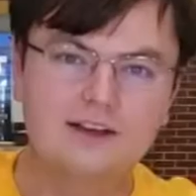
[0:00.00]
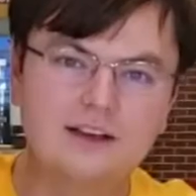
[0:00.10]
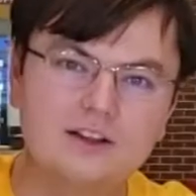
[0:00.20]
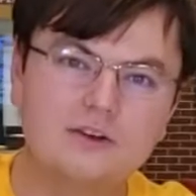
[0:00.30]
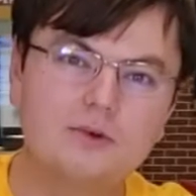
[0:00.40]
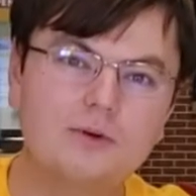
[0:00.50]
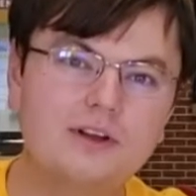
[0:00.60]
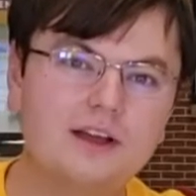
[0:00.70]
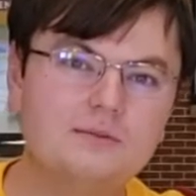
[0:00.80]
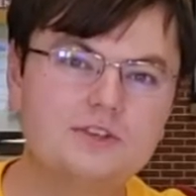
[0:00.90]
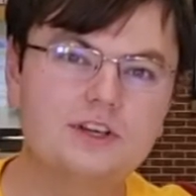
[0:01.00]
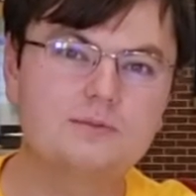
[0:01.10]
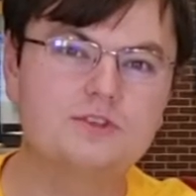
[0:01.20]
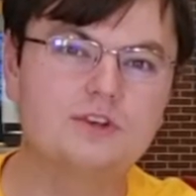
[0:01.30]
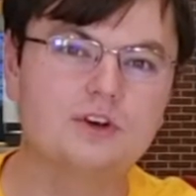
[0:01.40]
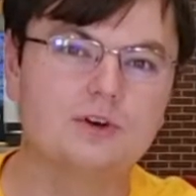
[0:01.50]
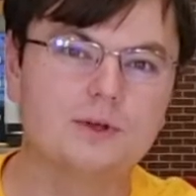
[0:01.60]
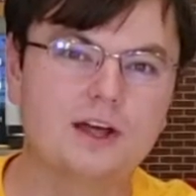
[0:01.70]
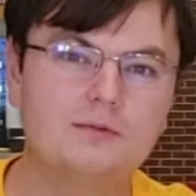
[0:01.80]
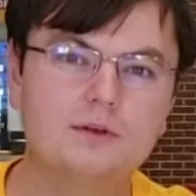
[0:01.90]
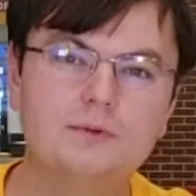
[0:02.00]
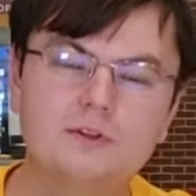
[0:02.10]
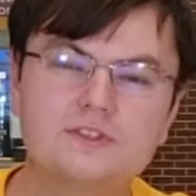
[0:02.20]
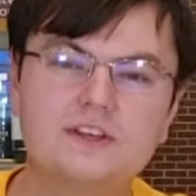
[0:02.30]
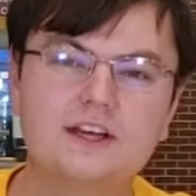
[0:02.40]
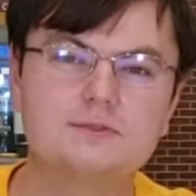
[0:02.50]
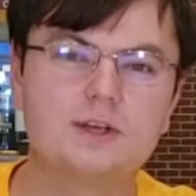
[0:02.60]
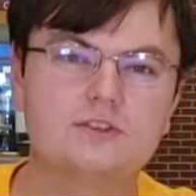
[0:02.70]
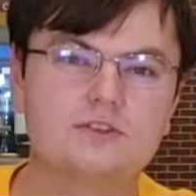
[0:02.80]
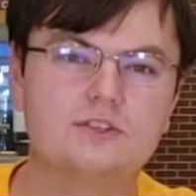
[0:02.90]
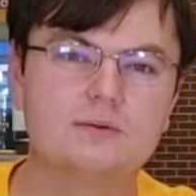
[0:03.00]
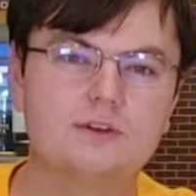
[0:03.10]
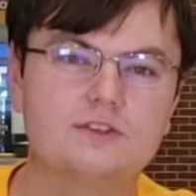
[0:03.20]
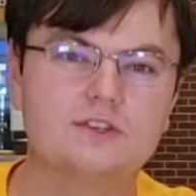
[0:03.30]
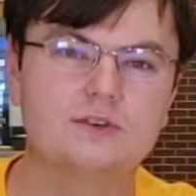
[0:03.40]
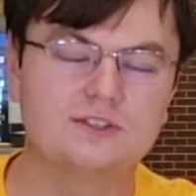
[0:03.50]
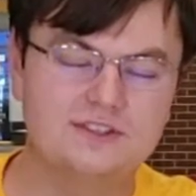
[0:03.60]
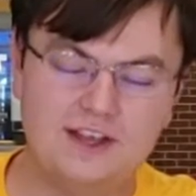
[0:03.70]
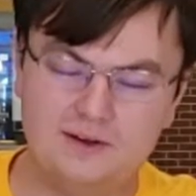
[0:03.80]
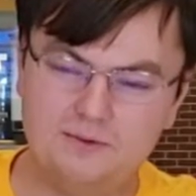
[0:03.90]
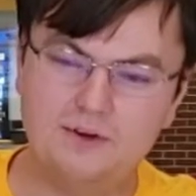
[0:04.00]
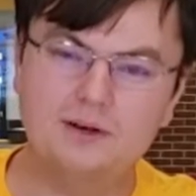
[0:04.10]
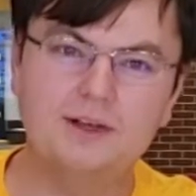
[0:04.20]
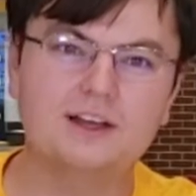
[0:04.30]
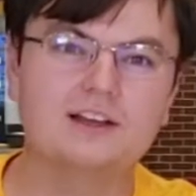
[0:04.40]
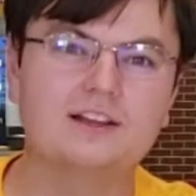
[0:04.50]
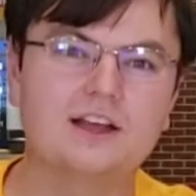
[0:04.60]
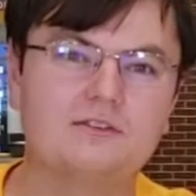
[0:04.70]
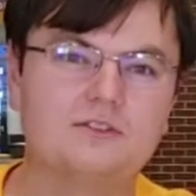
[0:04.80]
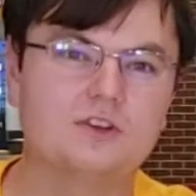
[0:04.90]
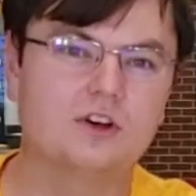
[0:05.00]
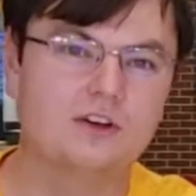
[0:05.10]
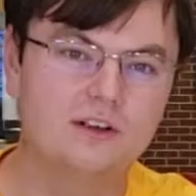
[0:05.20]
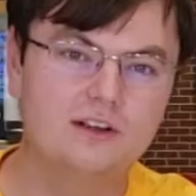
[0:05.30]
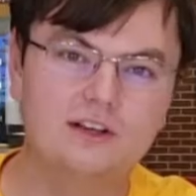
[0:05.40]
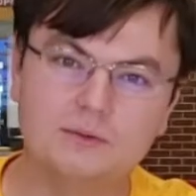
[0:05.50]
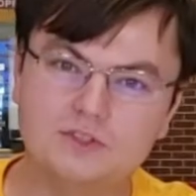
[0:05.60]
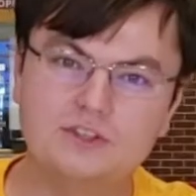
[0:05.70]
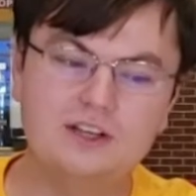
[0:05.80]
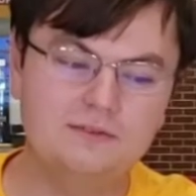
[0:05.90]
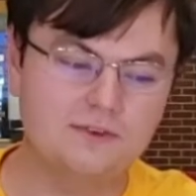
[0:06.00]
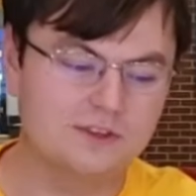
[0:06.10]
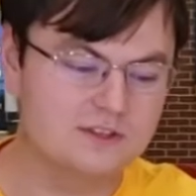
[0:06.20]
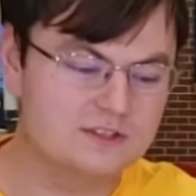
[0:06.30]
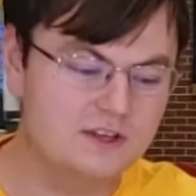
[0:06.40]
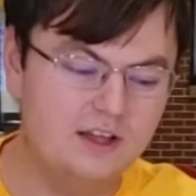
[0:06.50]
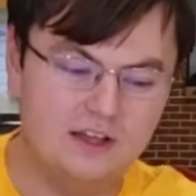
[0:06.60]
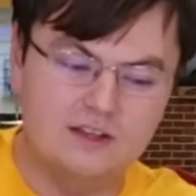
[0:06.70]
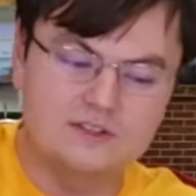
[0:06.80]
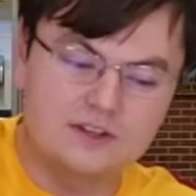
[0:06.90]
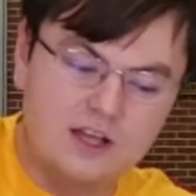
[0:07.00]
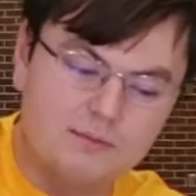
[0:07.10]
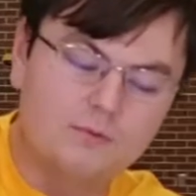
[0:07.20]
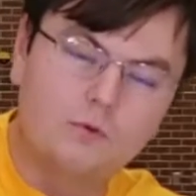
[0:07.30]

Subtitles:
Hello everyone, I'm Jacob Shadome. I'm a computer science major at WSU, and today we're going to make a cloud in a jar. Now what you need for this is a cup of